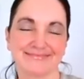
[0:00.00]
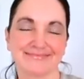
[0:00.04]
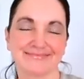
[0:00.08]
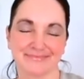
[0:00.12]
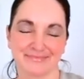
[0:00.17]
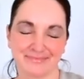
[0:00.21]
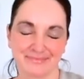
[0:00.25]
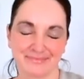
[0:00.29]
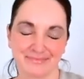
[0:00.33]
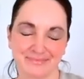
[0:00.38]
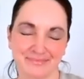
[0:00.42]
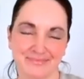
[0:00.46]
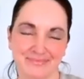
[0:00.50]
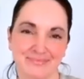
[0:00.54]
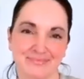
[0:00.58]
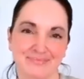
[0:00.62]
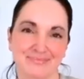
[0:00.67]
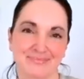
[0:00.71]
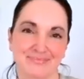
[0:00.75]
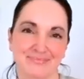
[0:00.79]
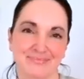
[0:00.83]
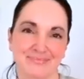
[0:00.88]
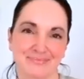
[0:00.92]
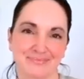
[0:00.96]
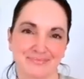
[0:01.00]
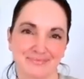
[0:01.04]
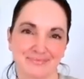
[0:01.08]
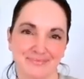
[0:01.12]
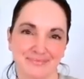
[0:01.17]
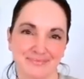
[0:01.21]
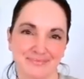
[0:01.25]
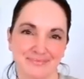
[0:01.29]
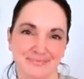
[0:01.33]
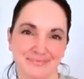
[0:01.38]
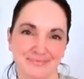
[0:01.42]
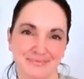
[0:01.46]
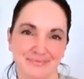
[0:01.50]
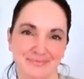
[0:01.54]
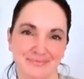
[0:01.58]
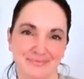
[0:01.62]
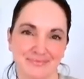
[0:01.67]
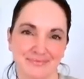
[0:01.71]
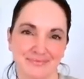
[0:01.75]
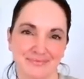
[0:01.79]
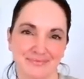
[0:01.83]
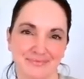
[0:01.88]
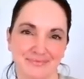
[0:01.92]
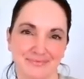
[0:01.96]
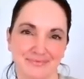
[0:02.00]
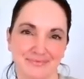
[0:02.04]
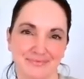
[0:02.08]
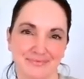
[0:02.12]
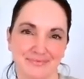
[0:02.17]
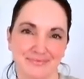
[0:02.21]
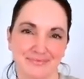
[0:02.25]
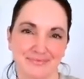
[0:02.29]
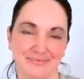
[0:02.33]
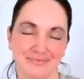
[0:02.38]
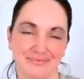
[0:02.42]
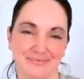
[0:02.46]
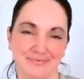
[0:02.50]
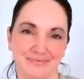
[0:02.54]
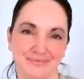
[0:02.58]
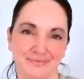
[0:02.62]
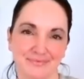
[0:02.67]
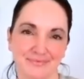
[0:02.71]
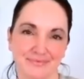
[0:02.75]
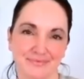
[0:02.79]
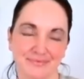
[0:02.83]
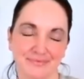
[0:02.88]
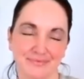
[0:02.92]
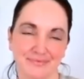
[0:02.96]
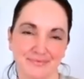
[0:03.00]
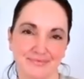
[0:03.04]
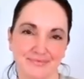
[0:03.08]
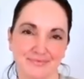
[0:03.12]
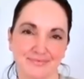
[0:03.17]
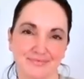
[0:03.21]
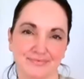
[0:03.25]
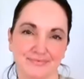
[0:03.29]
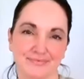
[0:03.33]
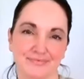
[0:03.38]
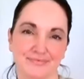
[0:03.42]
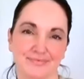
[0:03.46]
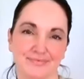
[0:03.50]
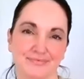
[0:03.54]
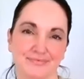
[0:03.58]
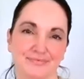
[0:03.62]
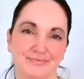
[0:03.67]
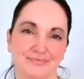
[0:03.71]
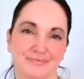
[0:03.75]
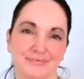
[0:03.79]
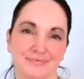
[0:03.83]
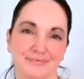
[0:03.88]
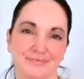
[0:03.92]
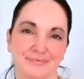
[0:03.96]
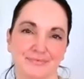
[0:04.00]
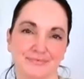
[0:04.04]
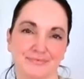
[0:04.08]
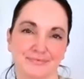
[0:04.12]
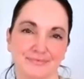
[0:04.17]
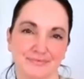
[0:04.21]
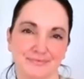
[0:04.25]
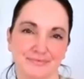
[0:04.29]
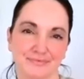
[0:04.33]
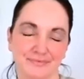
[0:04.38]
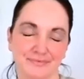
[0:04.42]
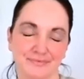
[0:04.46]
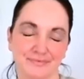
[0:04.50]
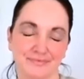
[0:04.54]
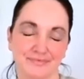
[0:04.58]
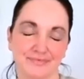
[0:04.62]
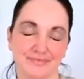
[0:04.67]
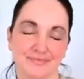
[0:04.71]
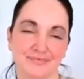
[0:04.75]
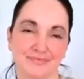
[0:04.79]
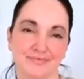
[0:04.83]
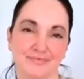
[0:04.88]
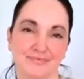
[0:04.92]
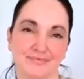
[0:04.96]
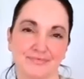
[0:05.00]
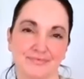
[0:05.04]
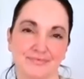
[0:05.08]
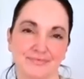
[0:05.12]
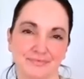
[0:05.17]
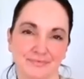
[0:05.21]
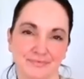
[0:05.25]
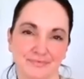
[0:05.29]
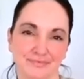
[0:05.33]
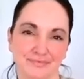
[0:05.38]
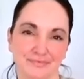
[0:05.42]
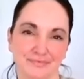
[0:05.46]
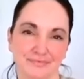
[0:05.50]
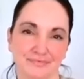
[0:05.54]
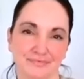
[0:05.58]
(not speaking)